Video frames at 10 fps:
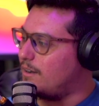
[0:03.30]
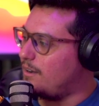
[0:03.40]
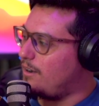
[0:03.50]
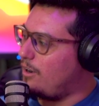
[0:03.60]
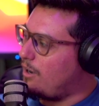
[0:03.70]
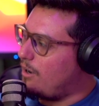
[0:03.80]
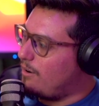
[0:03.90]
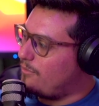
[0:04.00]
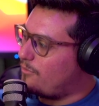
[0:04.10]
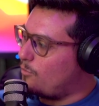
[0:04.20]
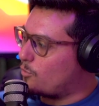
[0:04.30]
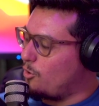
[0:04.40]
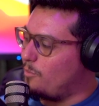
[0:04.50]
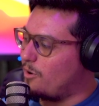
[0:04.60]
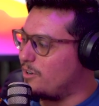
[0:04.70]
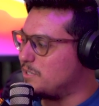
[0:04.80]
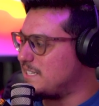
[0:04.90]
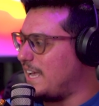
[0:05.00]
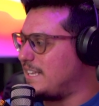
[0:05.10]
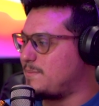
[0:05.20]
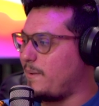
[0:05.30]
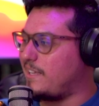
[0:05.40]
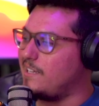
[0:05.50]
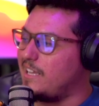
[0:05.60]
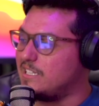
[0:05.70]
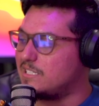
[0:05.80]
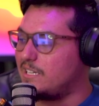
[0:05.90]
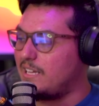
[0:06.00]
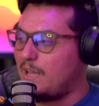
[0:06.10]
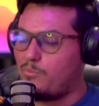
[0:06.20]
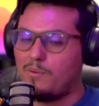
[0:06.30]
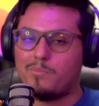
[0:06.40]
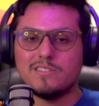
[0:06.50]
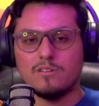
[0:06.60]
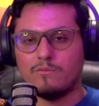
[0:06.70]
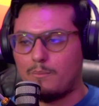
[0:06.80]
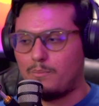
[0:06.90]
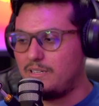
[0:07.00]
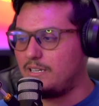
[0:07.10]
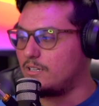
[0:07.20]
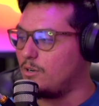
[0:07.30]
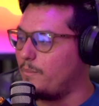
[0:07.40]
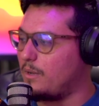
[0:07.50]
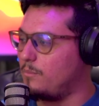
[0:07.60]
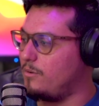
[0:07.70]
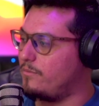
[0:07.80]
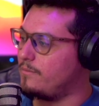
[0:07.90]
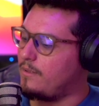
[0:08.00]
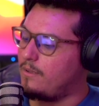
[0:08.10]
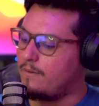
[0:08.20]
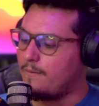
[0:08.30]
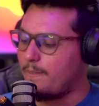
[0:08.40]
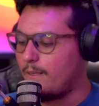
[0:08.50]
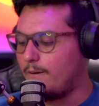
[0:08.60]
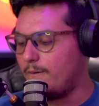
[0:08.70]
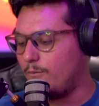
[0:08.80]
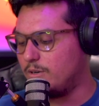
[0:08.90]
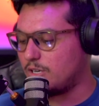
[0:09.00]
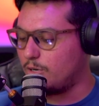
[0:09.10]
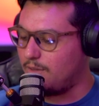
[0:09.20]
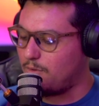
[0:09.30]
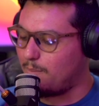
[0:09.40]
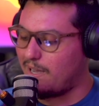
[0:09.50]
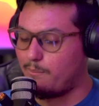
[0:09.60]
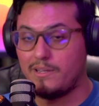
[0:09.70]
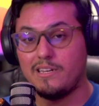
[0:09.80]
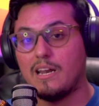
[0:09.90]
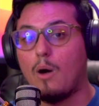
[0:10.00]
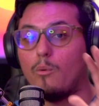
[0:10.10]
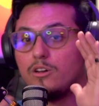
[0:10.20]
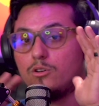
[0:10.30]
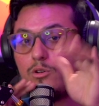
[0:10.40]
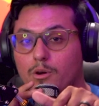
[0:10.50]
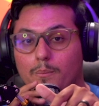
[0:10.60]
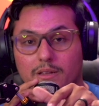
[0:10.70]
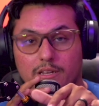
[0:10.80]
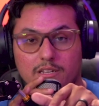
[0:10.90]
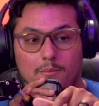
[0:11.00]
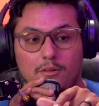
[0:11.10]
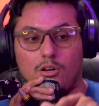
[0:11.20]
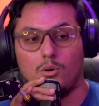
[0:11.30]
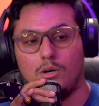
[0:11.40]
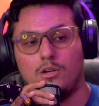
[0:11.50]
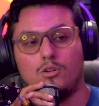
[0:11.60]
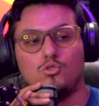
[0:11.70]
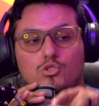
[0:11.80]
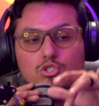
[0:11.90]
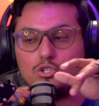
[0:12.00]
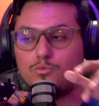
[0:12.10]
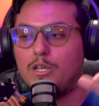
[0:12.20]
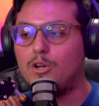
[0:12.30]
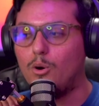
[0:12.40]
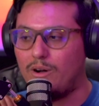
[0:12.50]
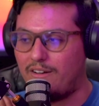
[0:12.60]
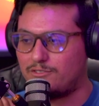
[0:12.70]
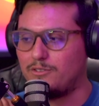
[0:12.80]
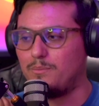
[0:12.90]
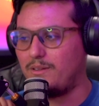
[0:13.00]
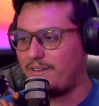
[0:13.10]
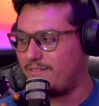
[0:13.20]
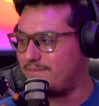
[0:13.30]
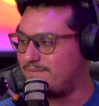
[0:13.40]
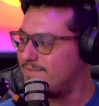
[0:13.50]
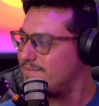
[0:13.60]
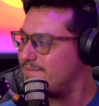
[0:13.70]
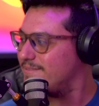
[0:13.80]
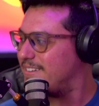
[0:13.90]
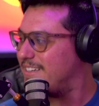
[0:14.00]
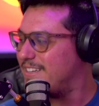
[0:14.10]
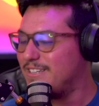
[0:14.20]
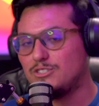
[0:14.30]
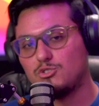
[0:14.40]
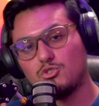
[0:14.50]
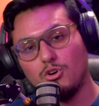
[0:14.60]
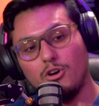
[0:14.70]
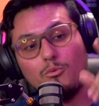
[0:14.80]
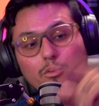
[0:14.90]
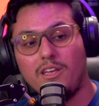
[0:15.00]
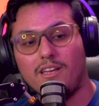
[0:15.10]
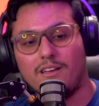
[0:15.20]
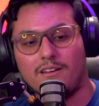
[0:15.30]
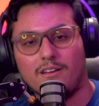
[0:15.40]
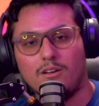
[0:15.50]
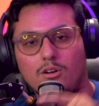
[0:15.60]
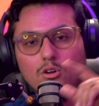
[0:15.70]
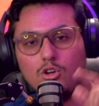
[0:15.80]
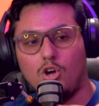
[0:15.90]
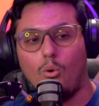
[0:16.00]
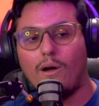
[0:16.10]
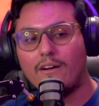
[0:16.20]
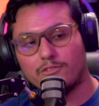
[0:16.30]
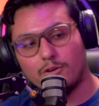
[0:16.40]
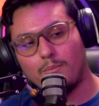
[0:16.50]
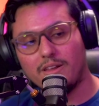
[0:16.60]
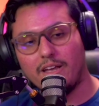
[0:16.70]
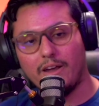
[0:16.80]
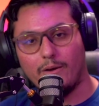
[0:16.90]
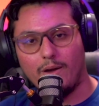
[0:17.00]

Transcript: of rumors and speculation and put pressure on Rob Pelinka to go make a move. Which I'll give you my opinion. I want to know your opinion down below. Should we go after a player? Should we go after a player